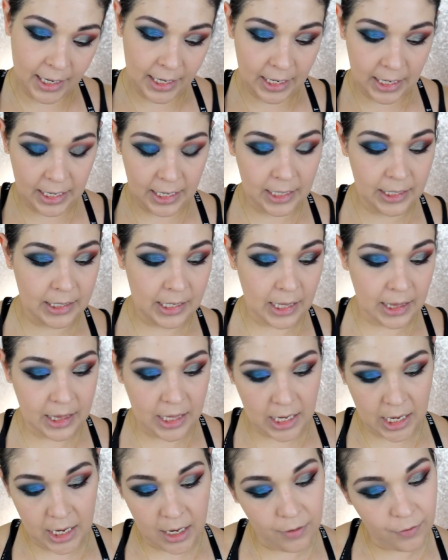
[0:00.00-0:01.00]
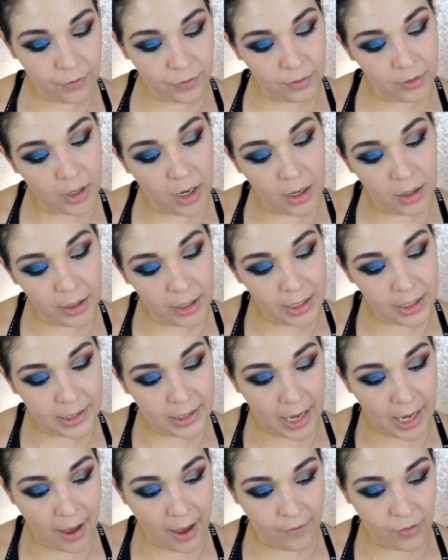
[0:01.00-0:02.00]
It is the Flawless
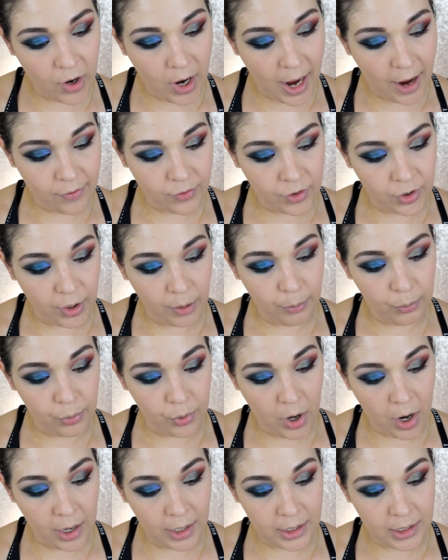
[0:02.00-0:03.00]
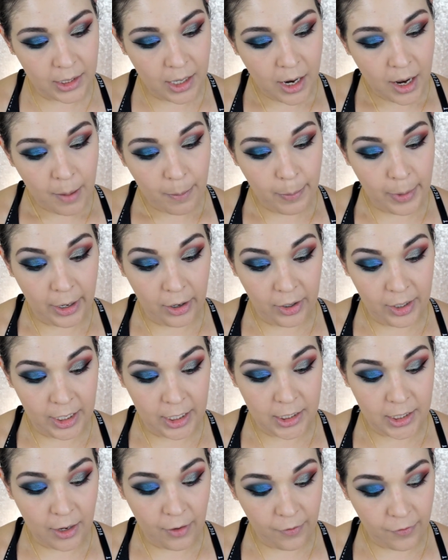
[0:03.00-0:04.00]
Ever After Bronze
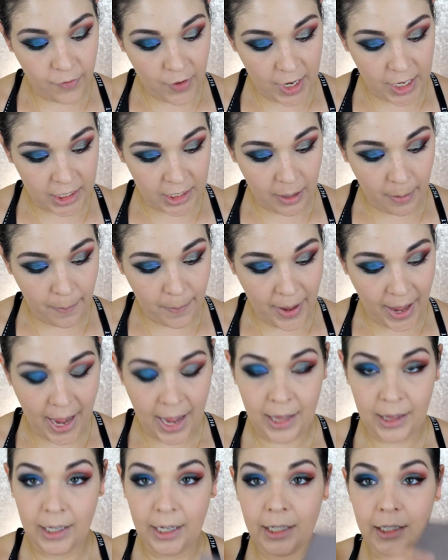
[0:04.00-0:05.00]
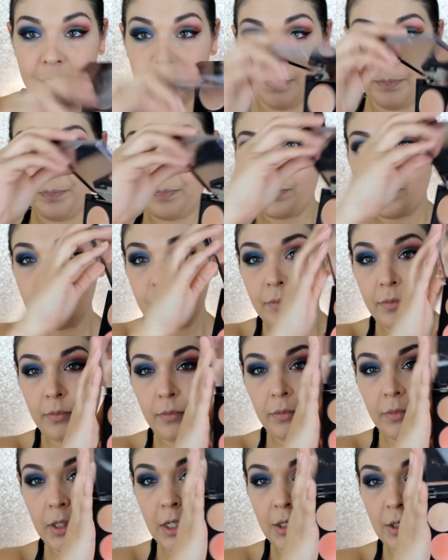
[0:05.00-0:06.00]
Baroness Face Palette.
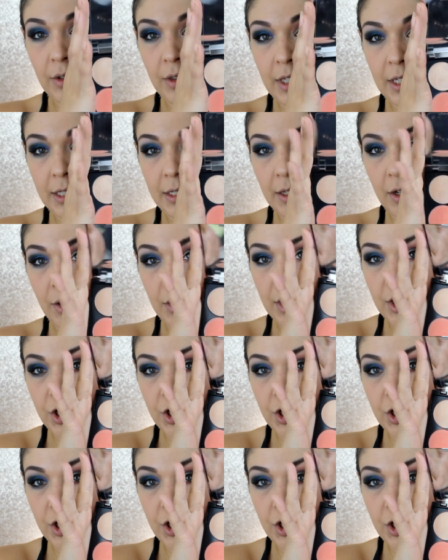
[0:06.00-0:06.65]
So these are the